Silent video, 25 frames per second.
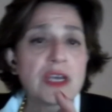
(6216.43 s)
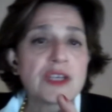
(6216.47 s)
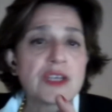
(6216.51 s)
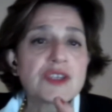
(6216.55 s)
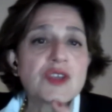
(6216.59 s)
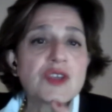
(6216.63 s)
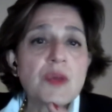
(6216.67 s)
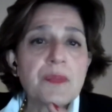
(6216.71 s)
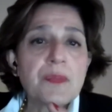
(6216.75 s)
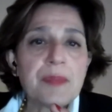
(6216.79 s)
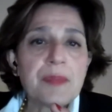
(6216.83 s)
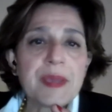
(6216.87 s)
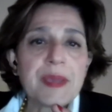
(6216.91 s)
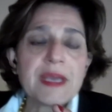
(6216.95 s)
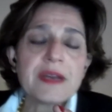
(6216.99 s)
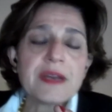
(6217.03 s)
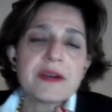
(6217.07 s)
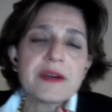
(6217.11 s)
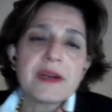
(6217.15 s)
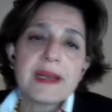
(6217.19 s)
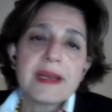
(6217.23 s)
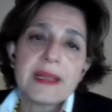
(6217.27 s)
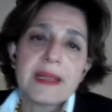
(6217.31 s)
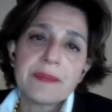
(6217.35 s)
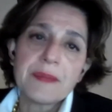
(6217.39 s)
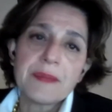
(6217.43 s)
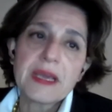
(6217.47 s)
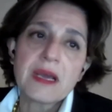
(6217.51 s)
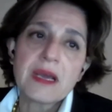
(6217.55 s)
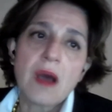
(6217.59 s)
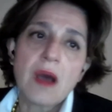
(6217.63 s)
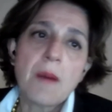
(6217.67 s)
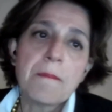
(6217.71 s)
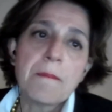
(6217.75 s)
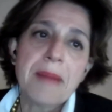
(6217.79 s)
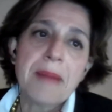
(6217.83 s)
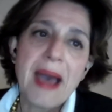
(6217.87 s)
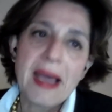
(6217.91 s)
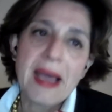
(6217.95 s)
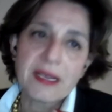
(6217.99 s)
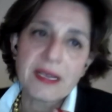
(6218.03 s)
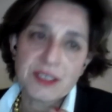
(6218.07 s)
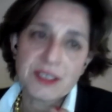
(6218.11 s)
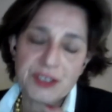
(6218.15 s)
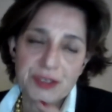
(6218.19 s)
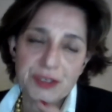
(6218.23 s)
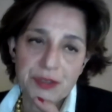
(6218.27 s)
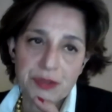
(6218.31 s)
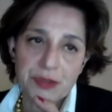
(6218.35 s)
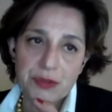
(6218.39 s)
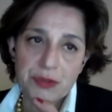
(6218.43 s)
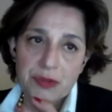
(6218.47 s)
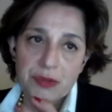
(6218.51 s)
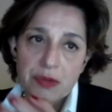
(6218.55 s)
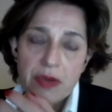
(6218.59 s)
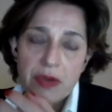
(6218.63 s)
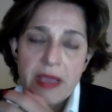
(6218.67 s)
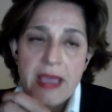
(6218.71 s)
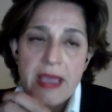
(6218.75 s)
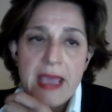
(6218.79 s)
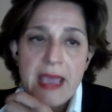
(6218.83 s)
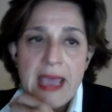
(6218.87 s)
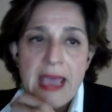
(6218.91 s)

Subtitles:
So Peter, let me come back to you